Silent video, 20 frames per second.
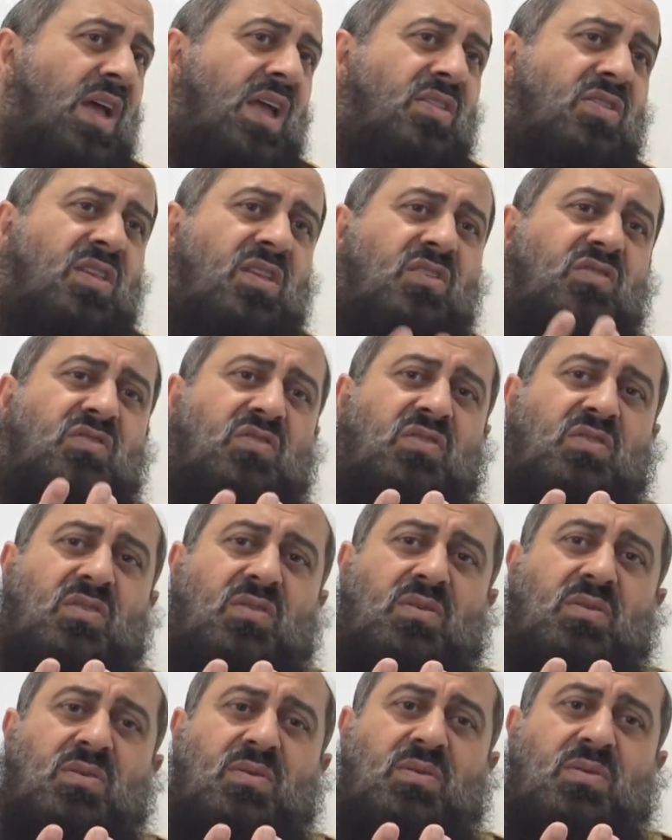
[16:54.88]
Take
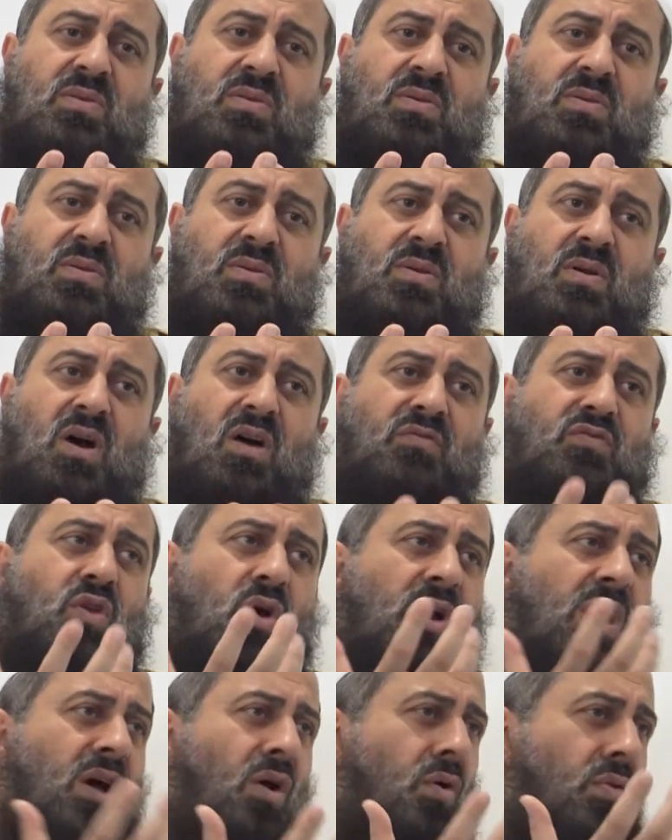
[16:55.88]
advantage
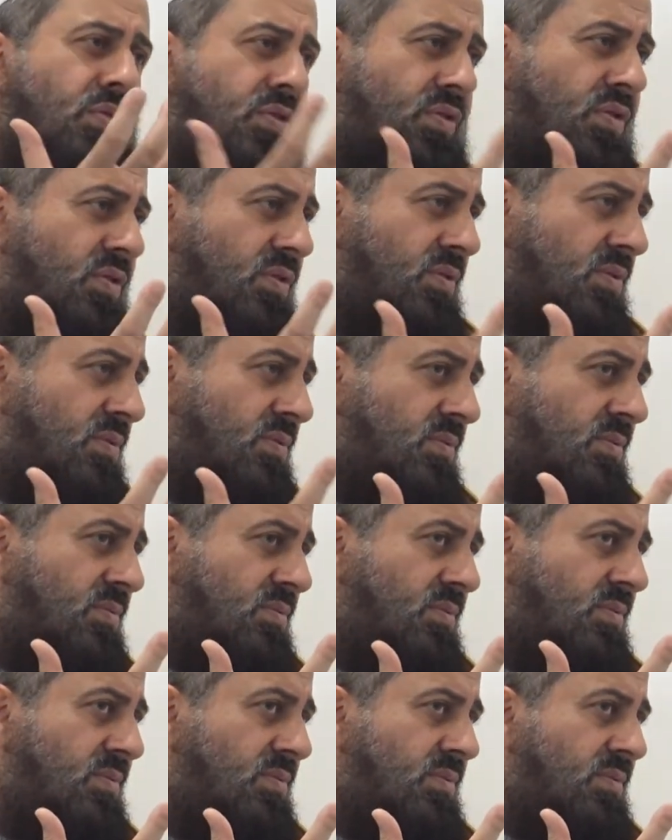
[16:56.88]
of your
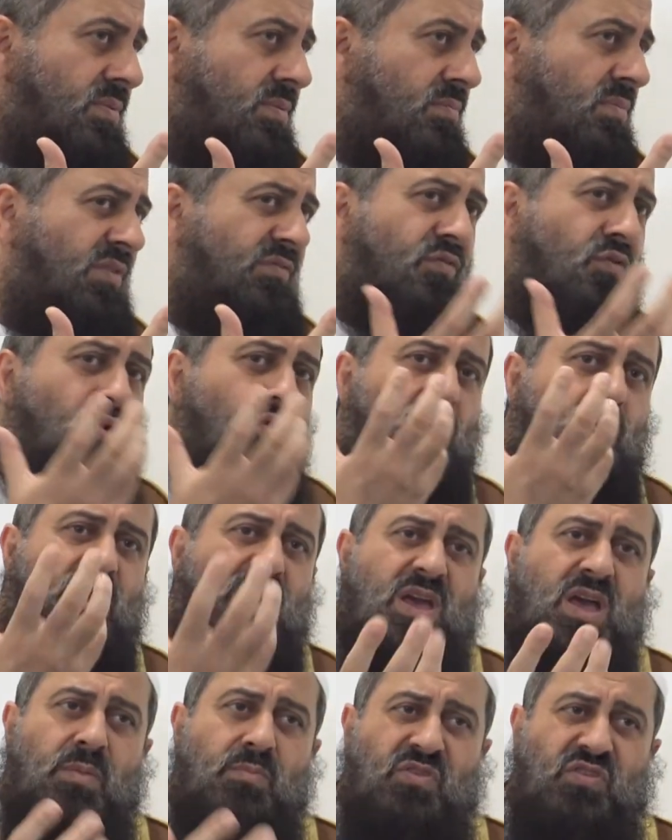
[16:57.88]
health
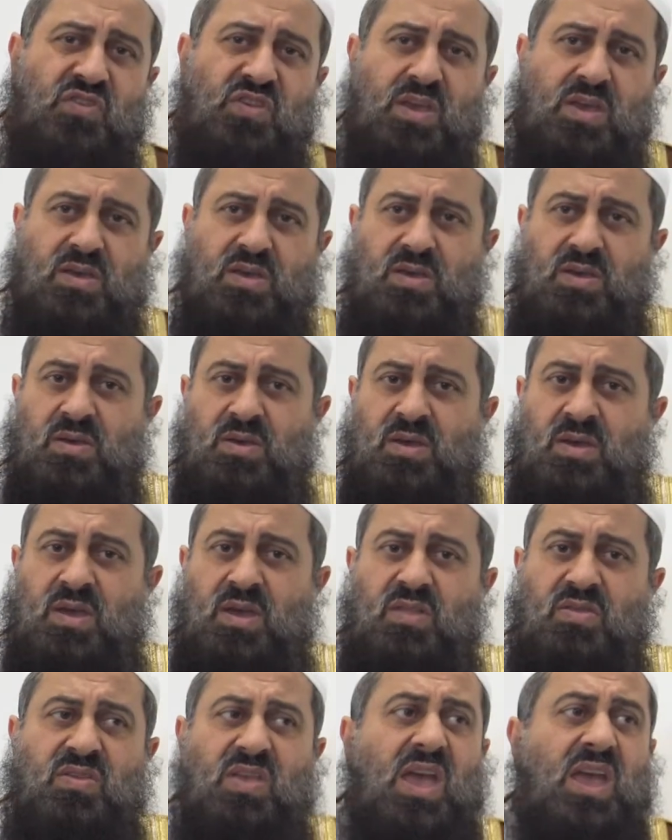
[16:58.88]
before you become
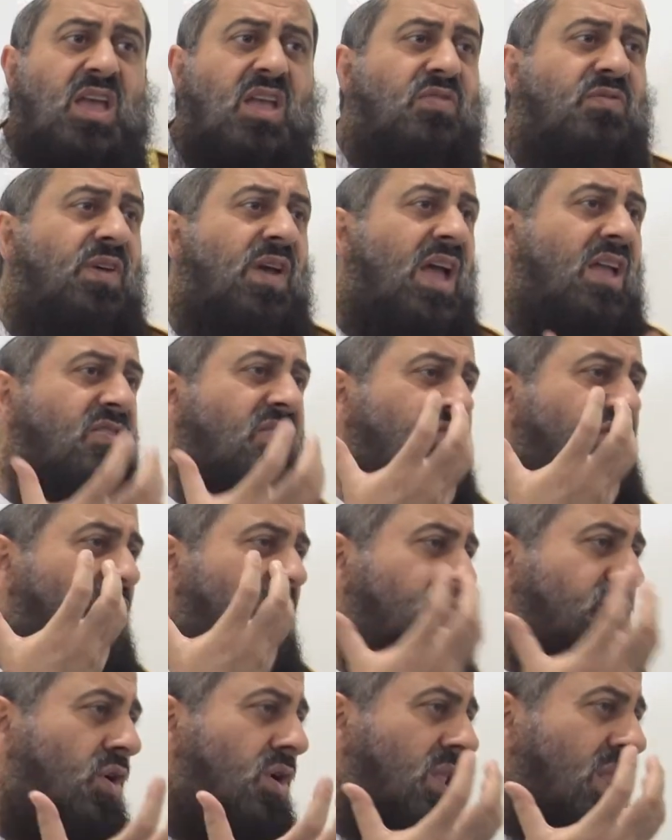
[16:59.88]
sick. Take
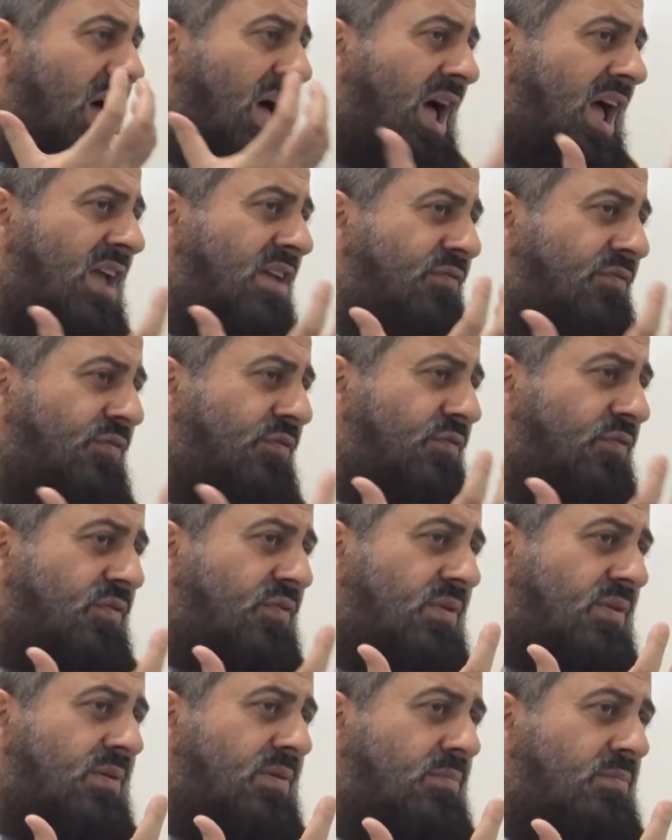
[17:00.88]
advantage of your
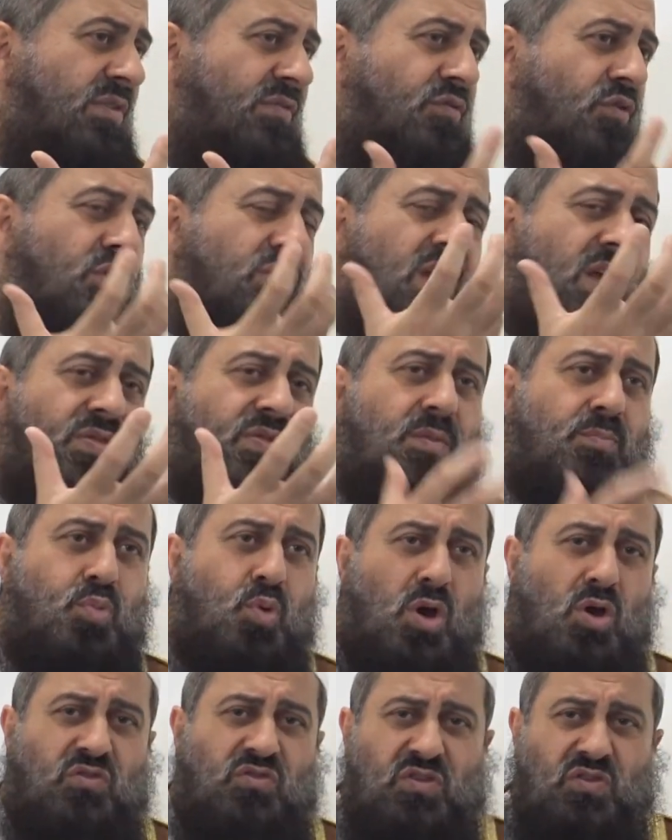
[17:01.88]
life
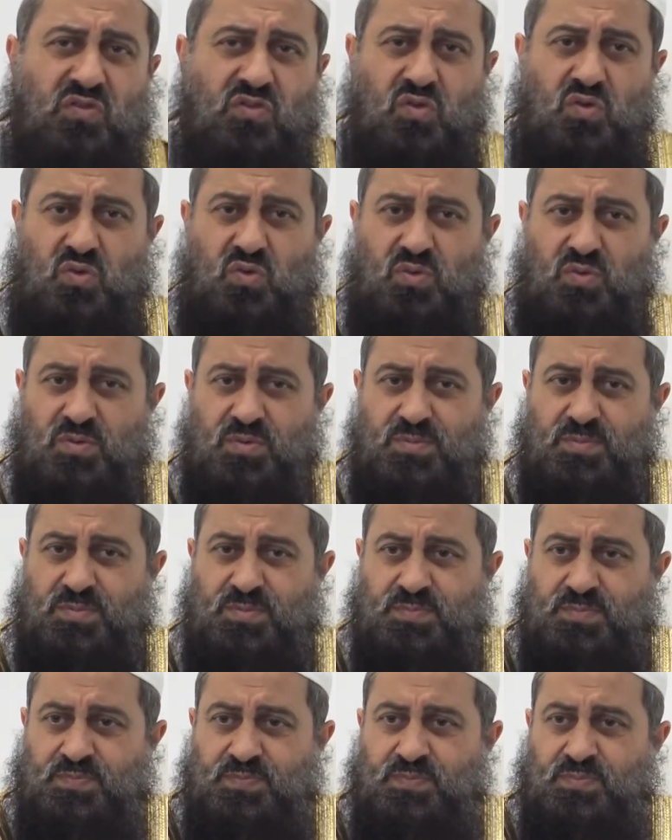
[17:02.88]
before death approaches
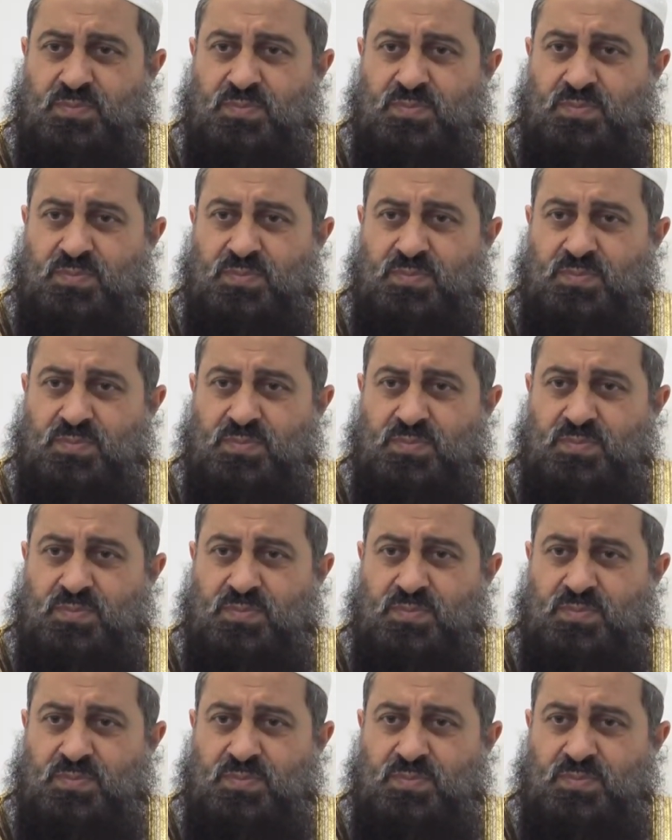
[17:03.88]
you.